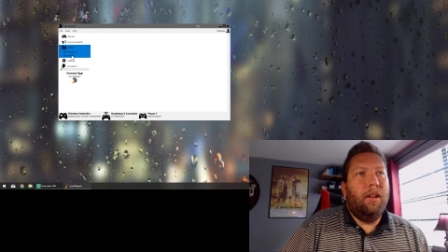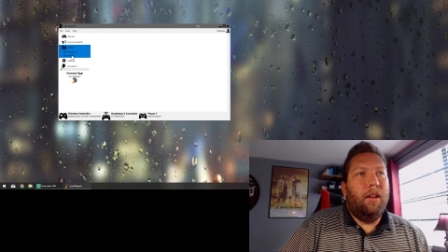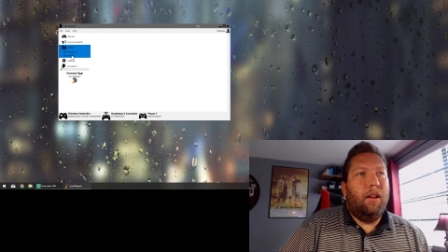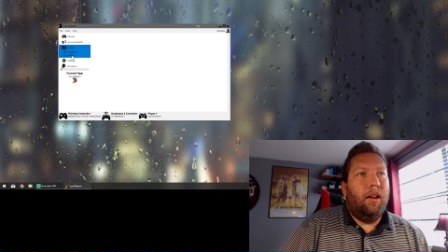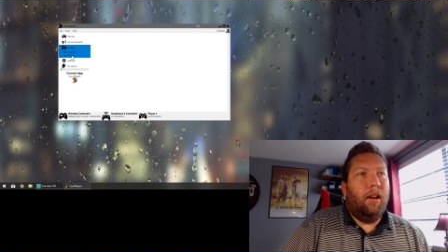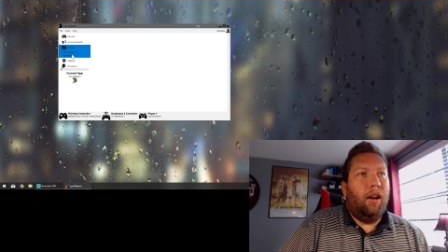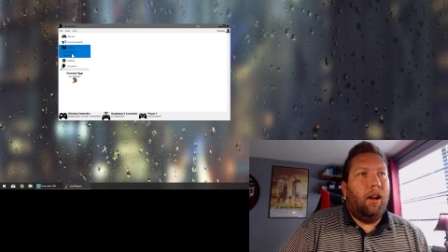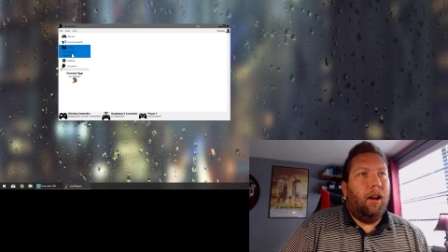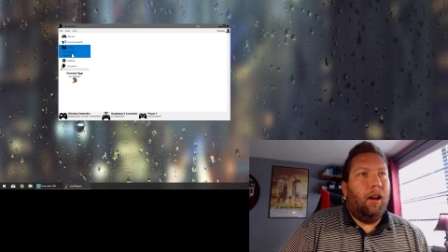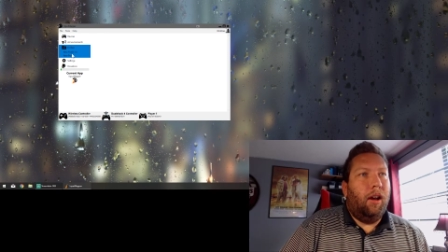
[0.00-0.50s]

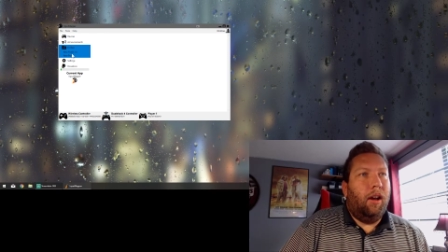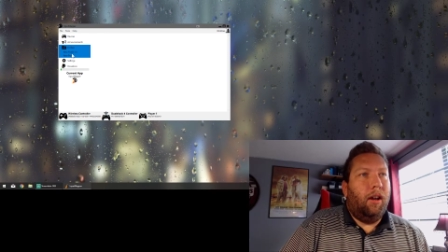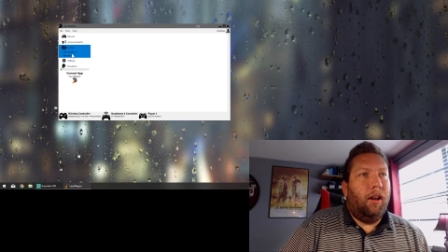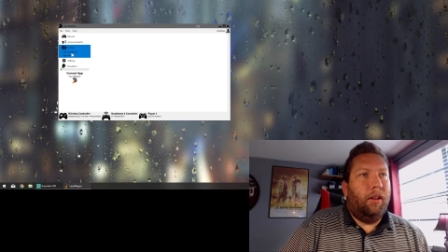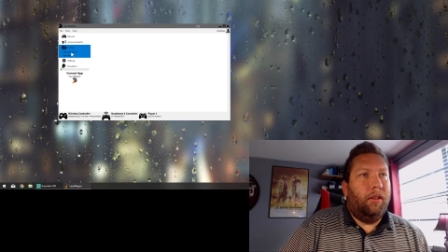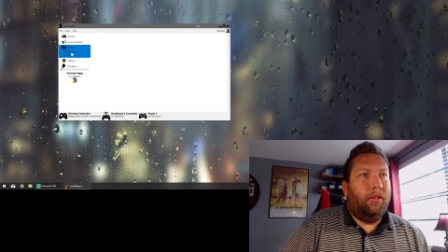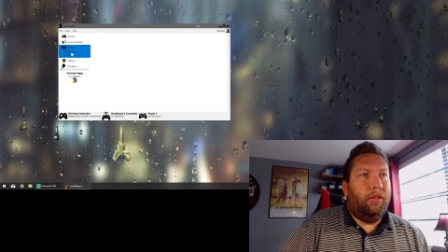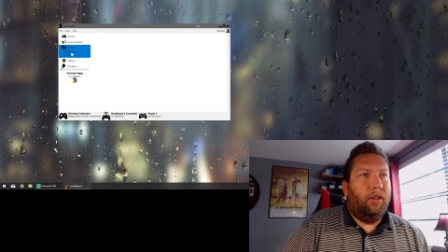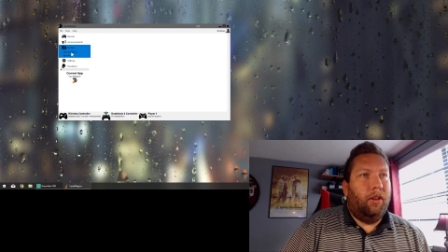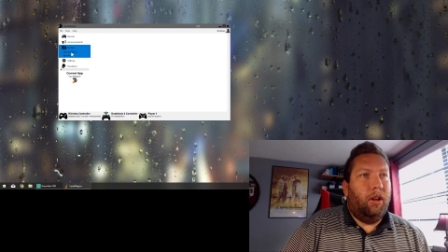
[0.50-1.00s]
Uh,
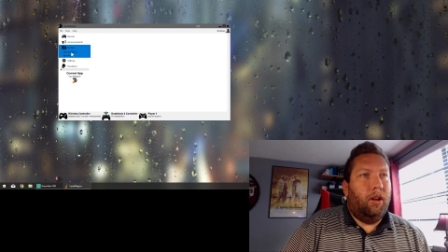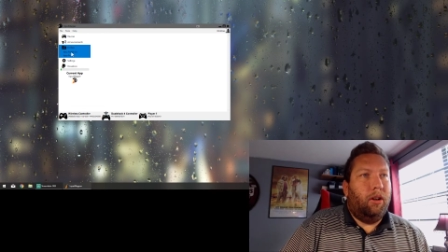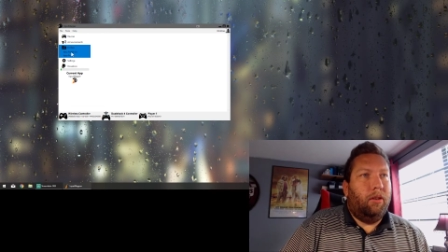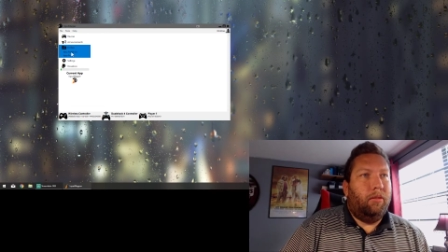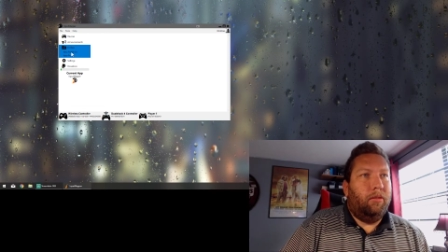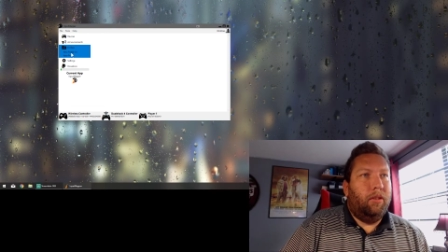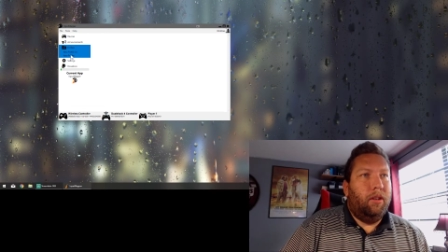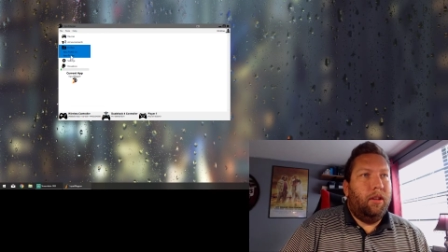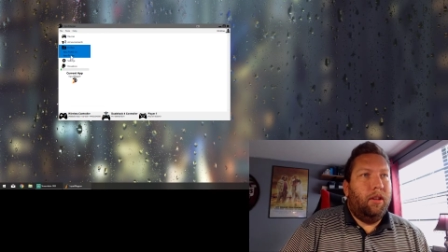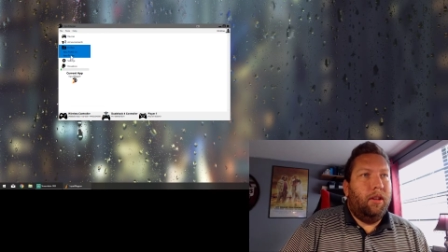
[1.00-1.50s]
so
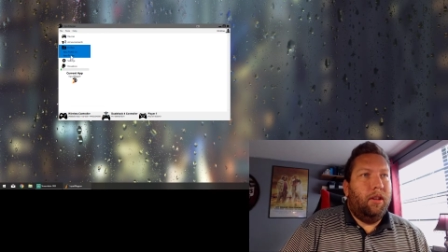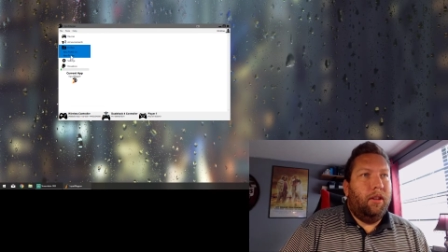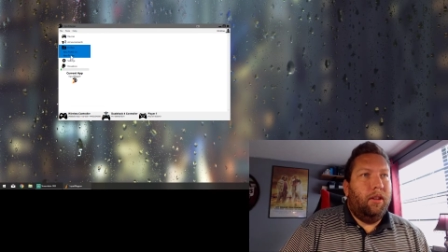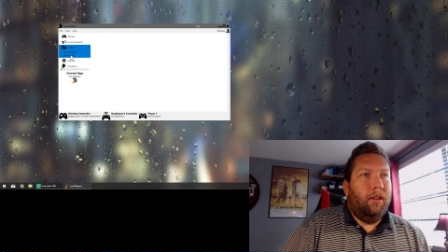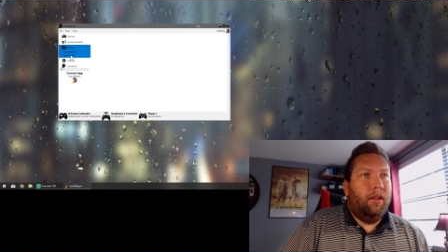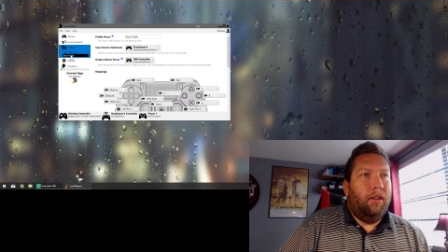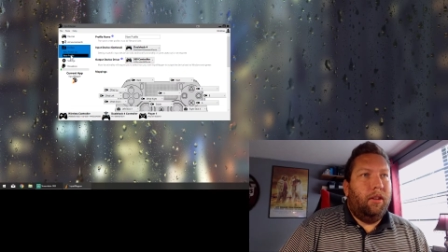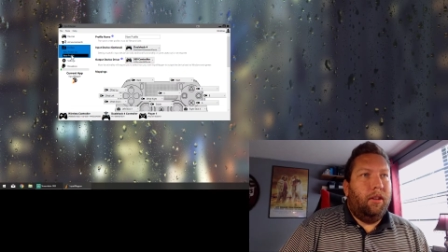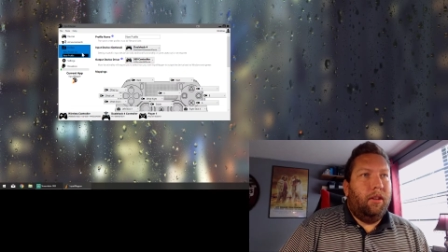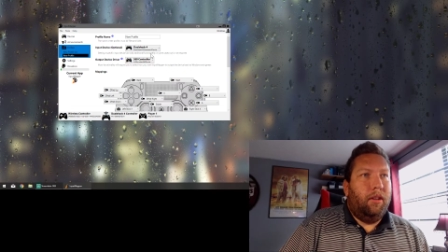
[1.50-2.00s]

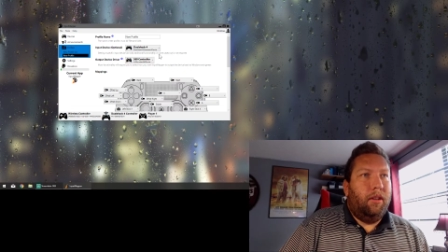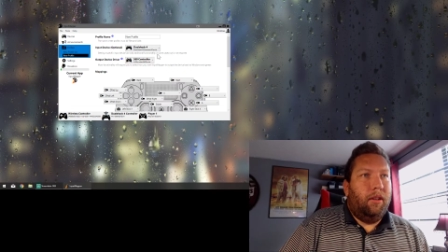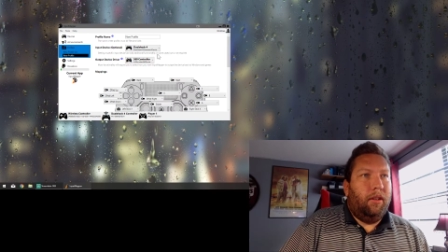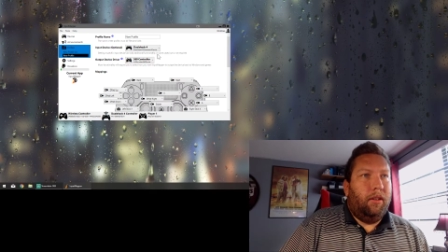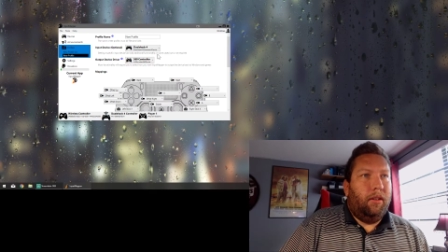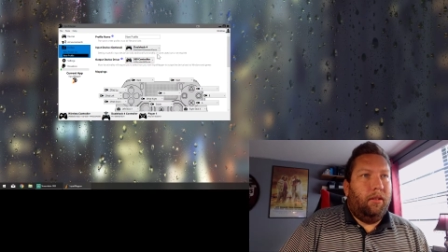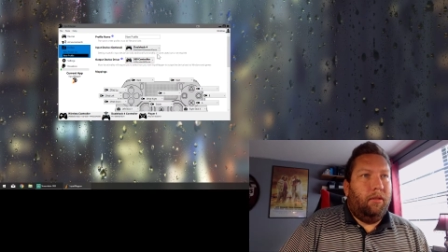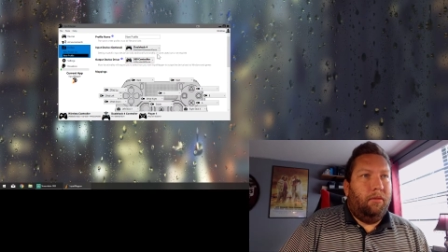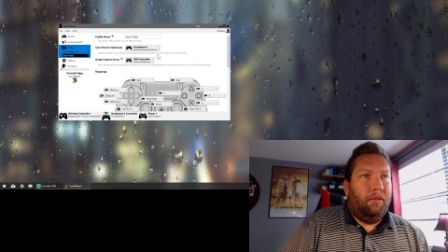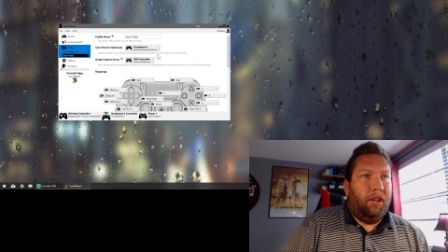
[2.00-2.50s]

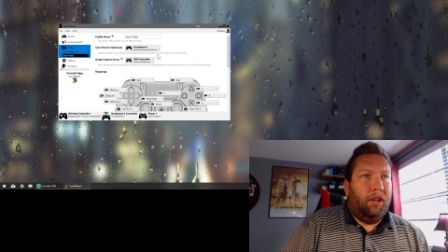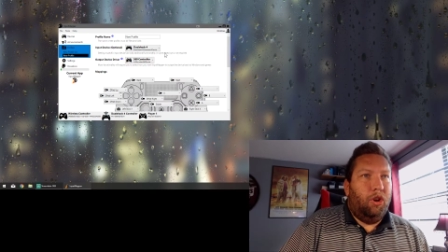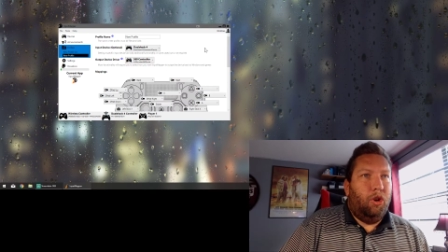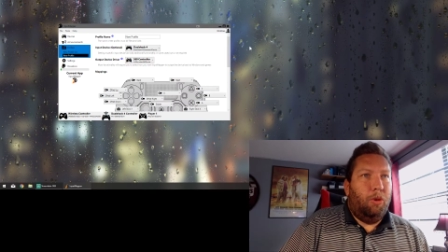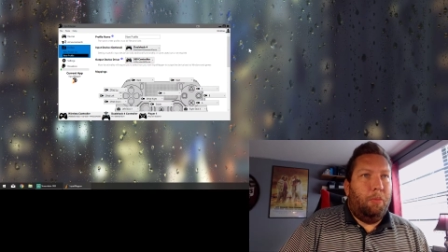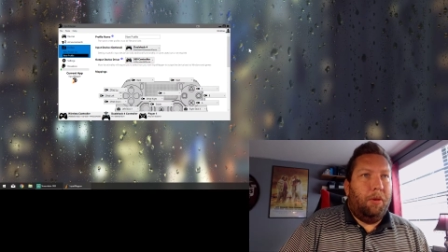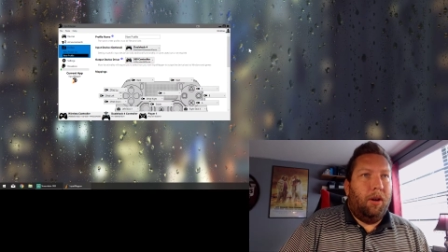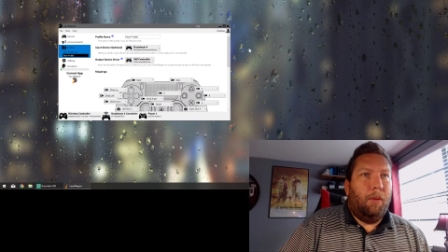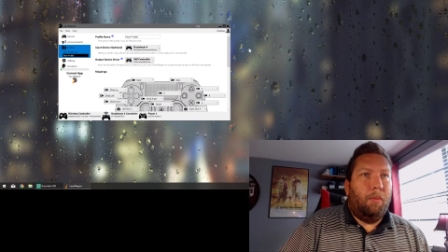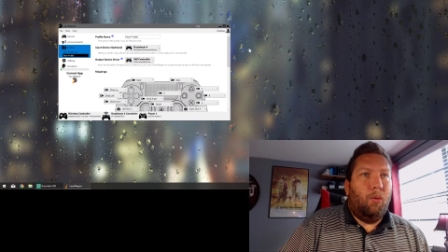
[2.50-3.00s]
you can
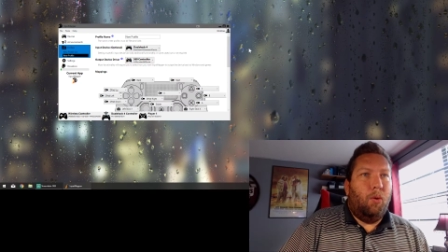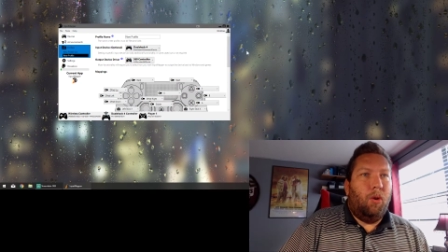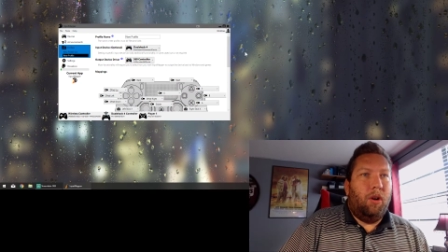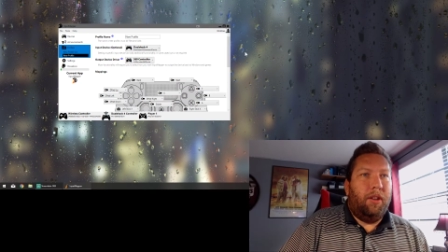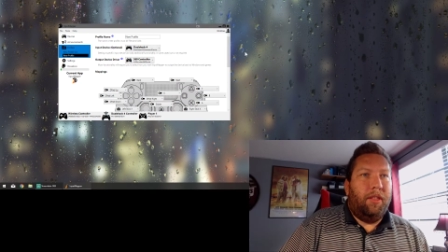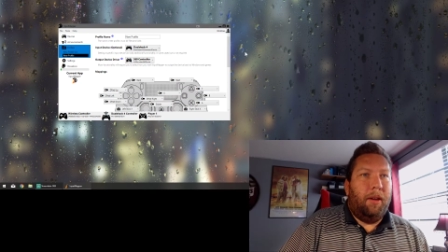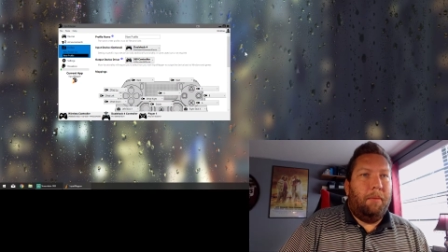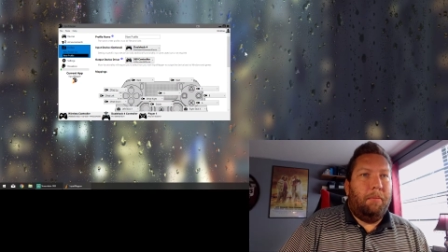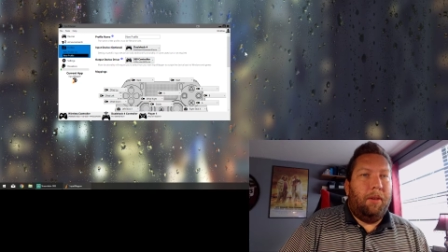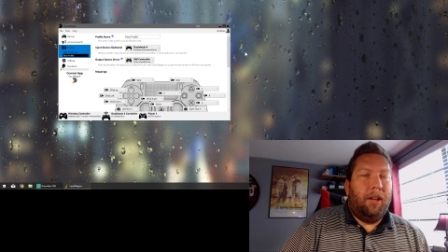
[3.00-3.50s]
open up one of
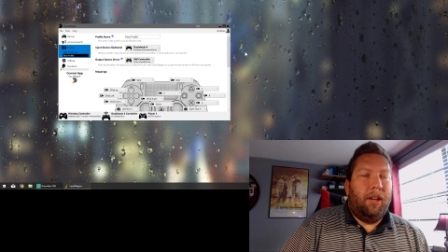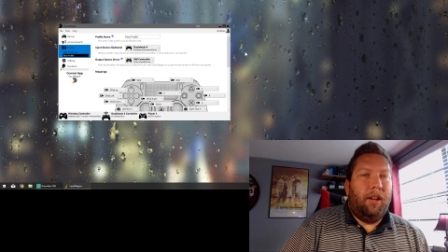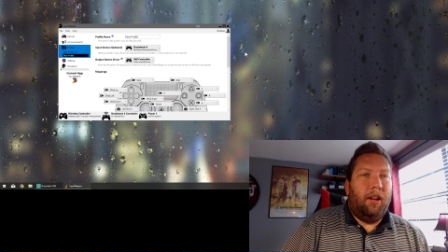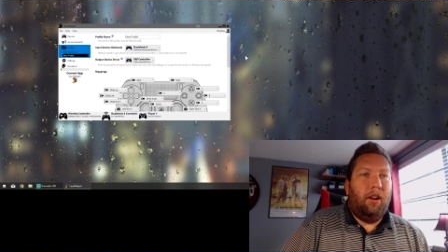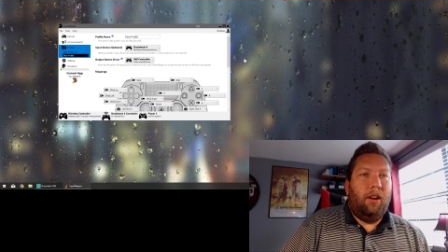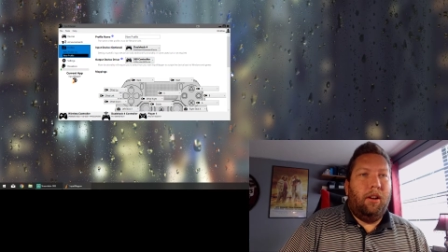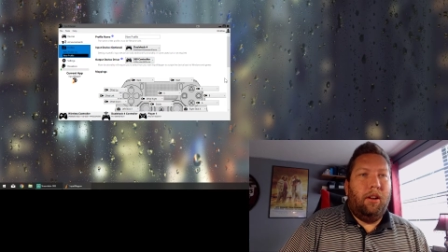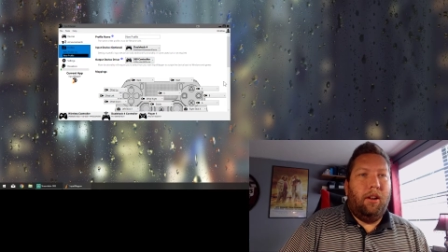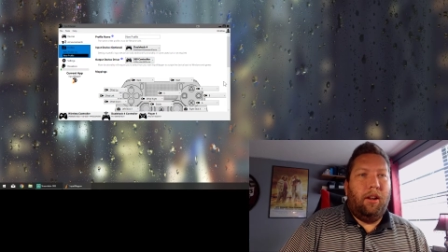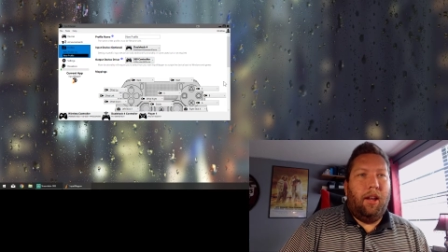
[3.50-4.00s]
them
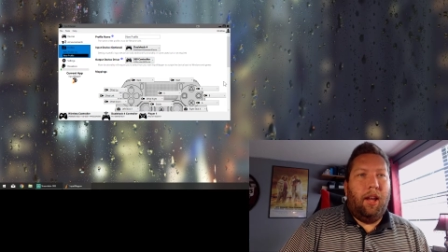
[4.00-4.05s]
here